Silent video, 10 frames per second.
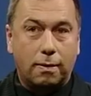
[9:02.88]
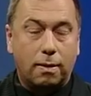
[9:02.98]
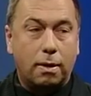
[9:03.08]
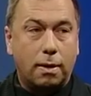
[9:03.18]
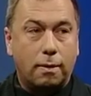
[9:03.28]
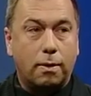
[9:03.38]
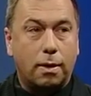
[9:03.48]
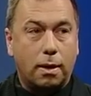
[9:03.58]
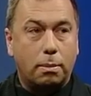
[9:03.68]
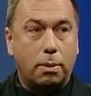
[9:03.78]
very different
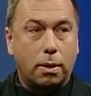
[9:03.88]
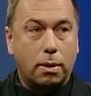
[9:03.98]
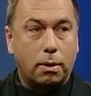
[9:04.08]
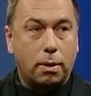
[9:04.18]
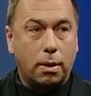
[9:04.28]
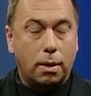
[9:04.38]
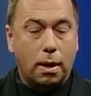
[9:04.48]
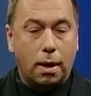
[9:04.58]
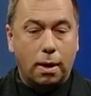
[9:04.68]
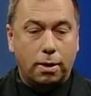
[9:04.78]
than book learning.
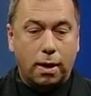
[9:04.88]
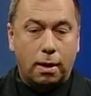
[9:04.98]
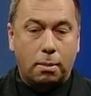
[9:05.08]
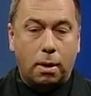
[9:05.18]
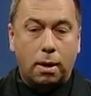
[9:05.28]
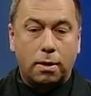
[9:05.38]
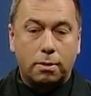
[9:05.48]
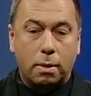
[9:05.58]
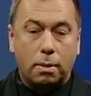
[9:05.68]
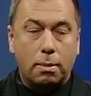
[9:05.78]
That models
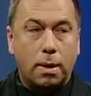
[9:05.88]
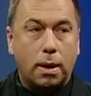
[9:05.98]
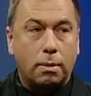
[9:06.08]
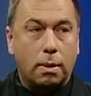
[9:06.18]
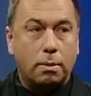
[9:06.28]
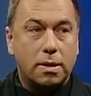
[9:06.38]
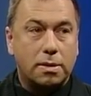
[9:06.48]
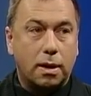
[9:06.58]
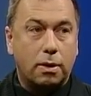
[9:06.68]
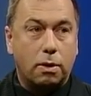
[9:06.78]
what we mean when we
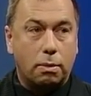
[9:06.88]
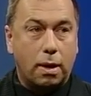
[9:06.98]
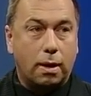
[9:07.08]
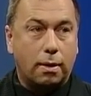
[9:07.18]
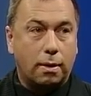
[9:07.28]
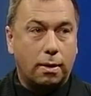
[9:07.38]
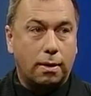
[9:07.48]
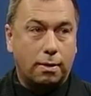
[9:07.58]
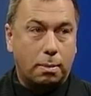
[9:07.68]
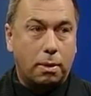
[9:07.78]
say direct
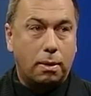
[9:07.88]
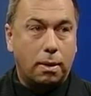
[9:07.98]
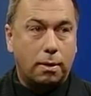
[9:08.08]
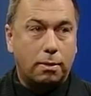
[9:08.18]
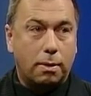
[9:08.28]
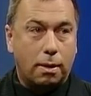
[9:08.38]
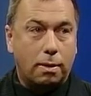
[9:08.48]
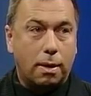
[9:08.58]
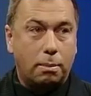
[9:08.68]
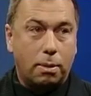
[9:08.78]
experience rather
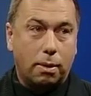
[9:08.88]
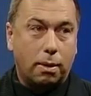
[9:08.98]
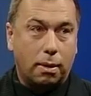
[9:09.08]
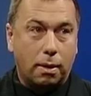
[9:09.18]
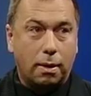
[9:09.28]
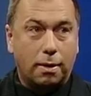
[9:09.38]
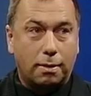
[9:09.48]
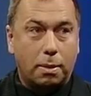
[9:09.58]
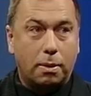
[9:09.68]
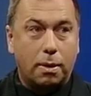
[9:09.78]
than book
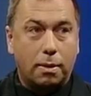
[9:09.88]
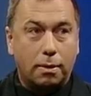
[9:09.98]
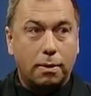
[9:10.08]
experience.